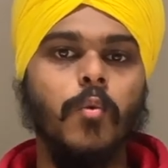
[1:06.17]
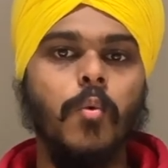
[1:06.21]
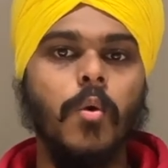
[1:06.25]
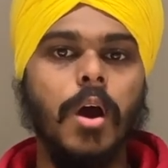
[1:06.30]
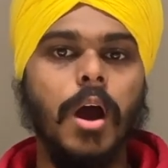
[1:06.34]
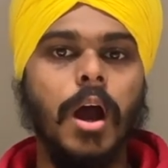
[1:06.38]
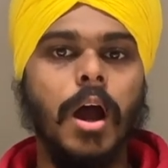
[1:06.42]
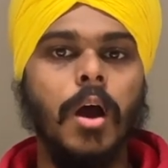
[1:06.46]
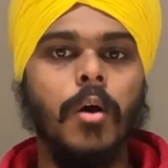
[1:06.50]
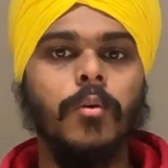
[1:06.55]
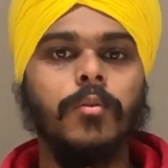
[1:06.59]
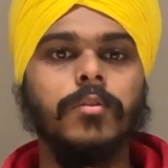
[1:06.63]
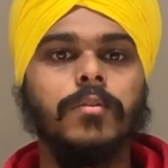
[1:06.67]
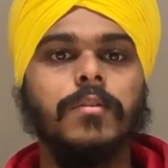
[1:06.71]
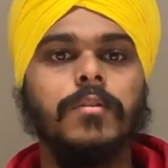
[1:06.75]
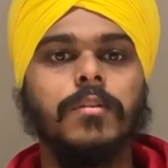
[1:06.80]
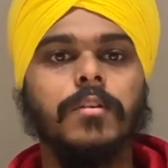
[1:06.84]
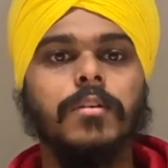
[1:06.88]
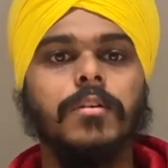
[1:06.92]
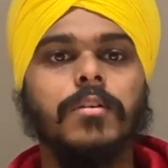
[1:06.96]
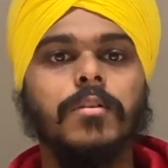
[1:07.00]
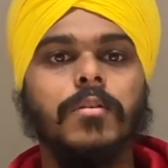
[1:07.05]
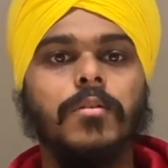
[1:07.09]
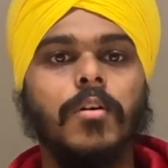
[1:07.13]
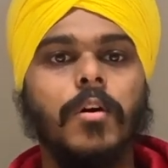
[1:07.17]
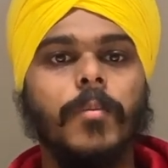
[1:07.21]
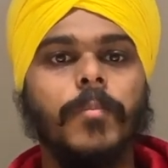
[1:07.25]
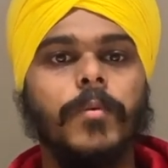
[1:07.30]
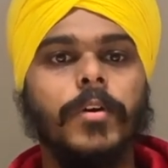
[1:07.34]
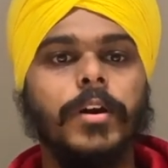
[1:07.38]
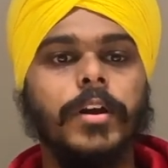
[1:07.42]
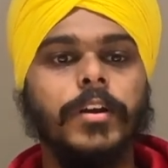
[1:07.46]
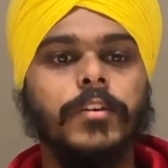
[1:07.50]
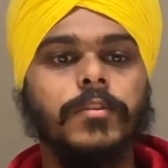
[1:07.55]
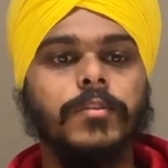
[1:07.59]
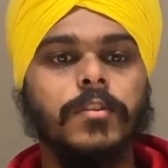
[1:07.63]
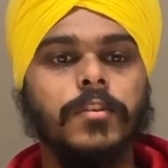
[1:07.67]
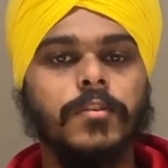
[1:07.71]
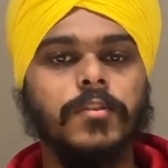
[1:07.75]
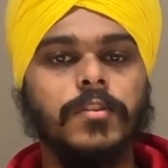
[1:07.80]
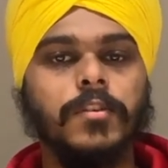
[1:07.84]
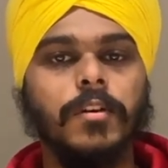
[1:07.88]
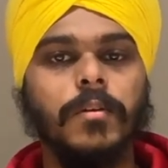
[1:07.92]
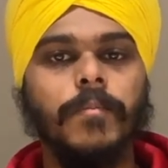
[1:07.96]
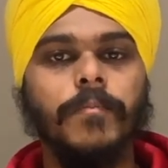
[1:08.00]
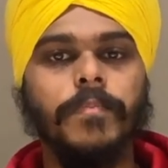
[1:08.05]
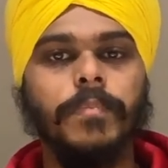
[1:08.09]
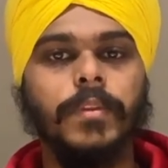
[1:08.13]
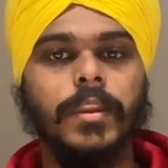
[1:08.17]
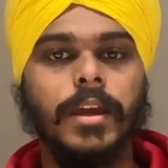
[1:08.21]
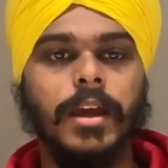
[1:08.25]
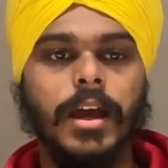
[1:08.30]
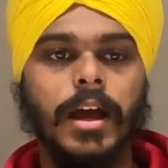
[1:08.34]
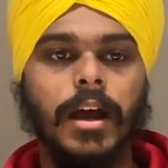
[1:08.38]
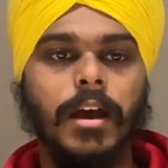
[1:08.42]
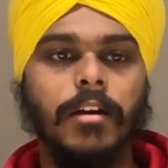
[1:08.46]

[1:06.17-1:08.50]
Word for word: throughout the operating system.